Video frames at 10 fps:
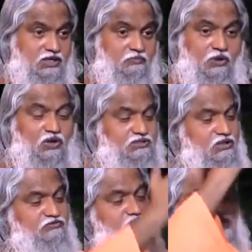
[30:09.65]
Because
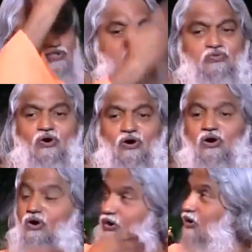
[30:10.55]
the first four
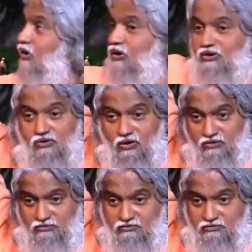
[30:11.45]
all gone.